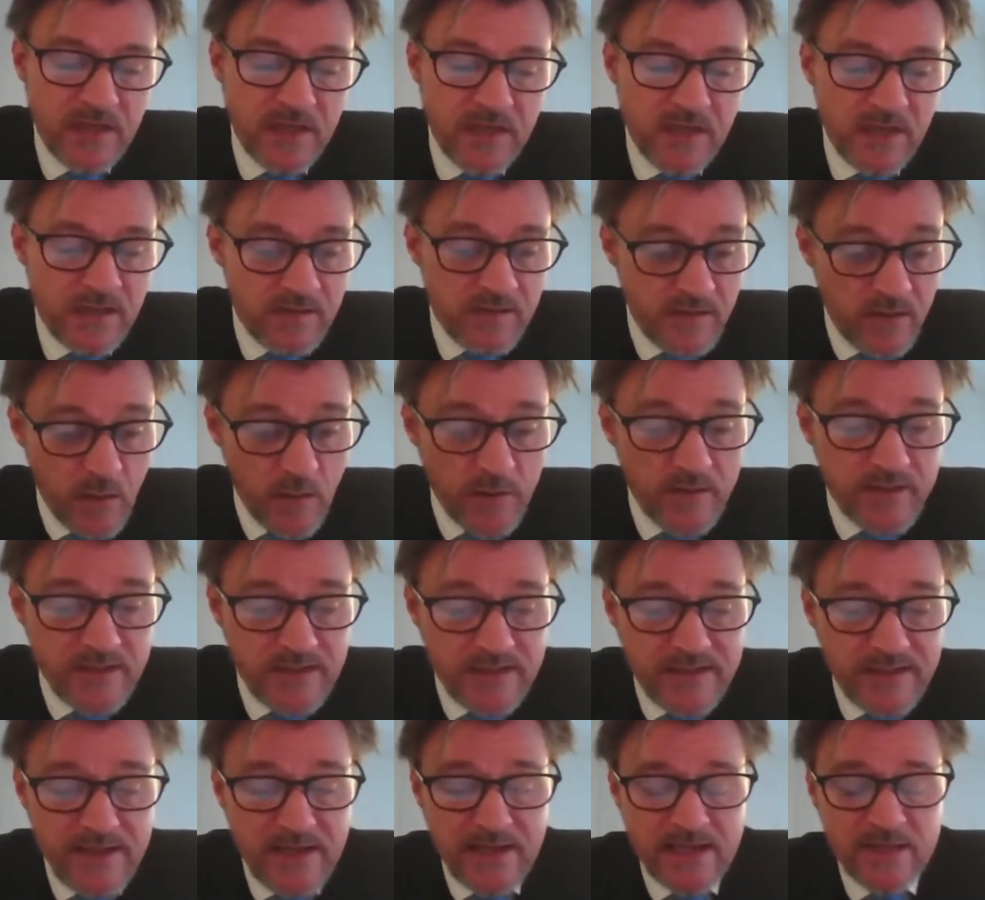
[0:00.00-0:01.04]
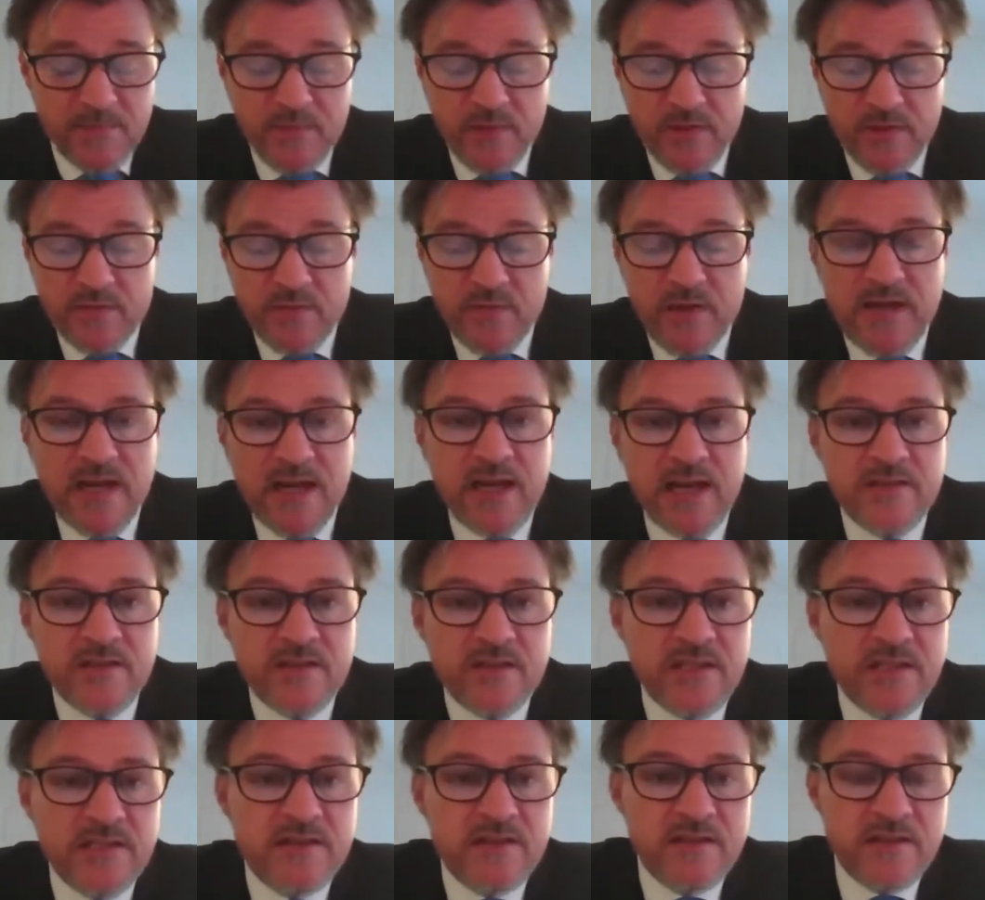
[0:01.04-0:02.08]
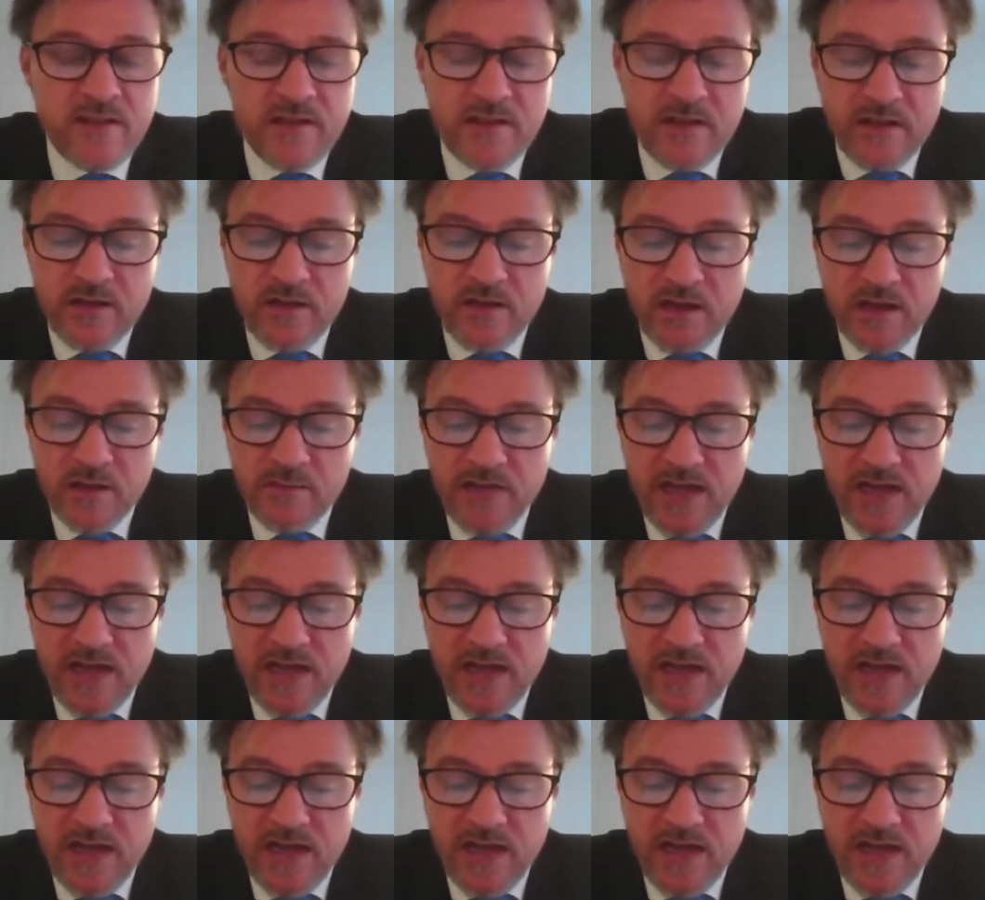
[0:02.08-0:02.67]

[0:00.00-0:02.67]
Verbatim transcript: The OECD experts behind the Digital Economy